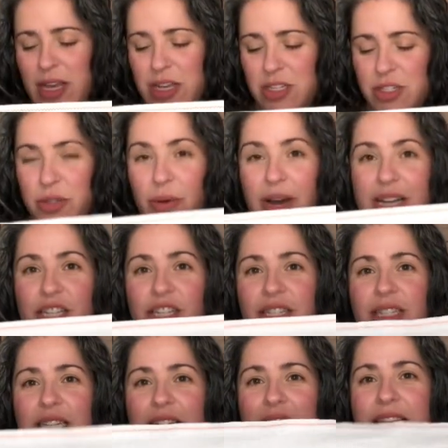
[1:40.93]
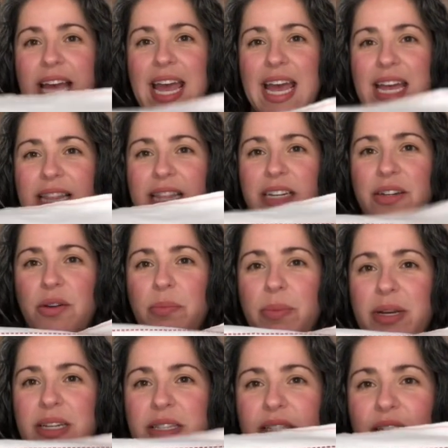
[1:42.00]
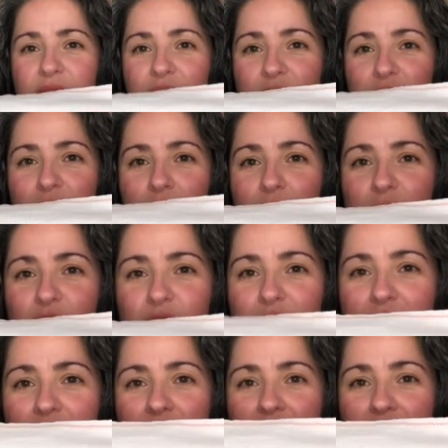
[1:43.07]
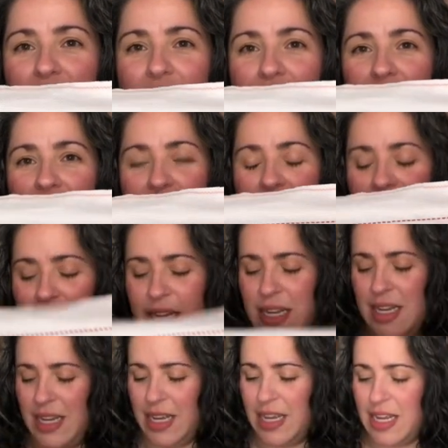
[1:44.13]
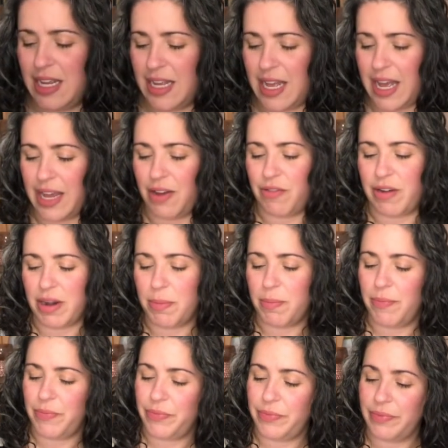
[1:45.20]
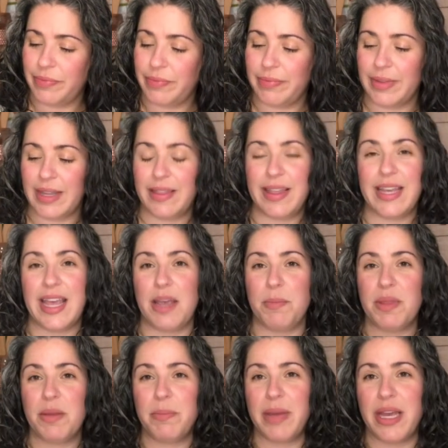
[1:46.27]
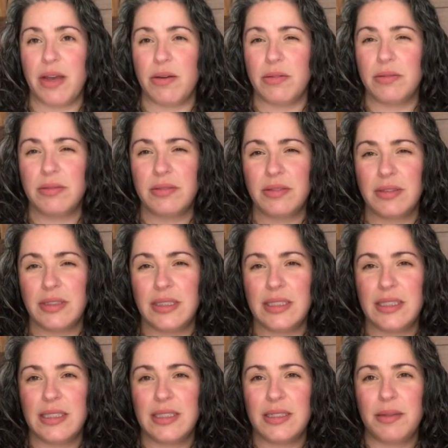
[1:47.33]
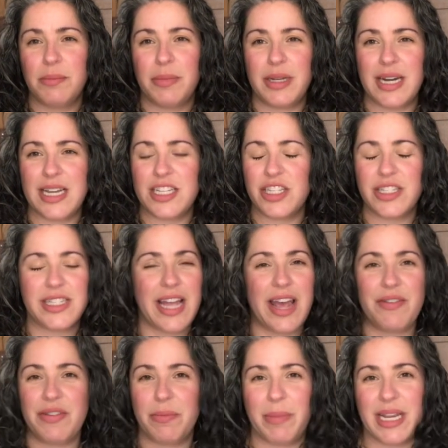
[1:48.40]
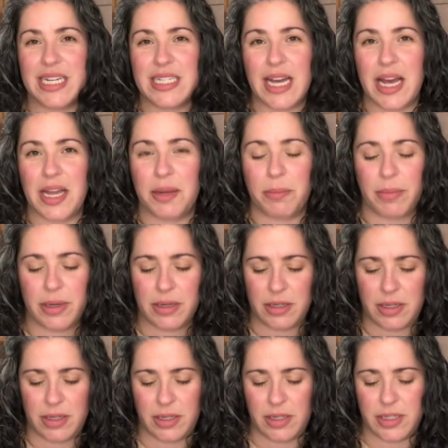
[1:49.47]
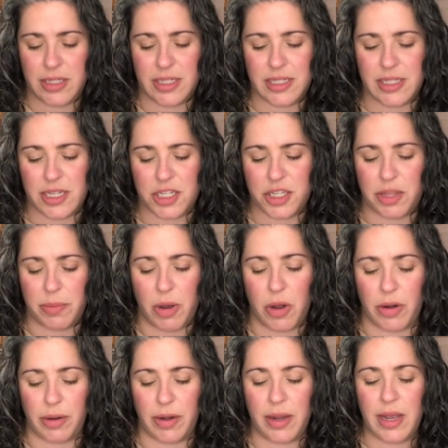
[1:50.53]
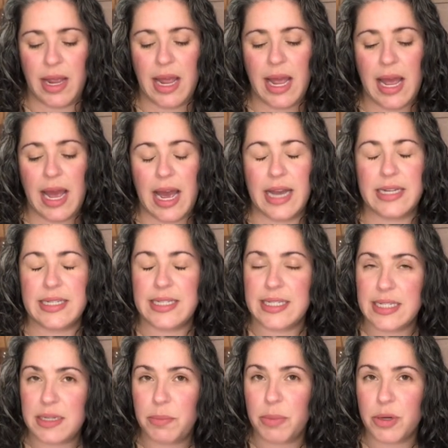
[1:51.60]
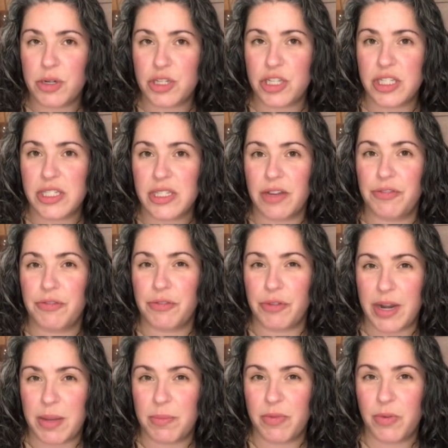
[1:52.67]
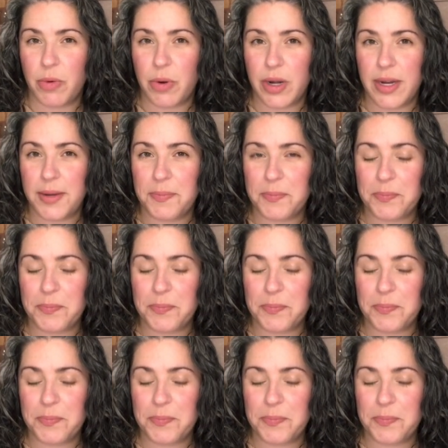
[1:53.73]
So I just need to add the little buttons on the sewing machine. It came in the mail, but I just haven't made time to stitch them on. I did purchase a frame for it,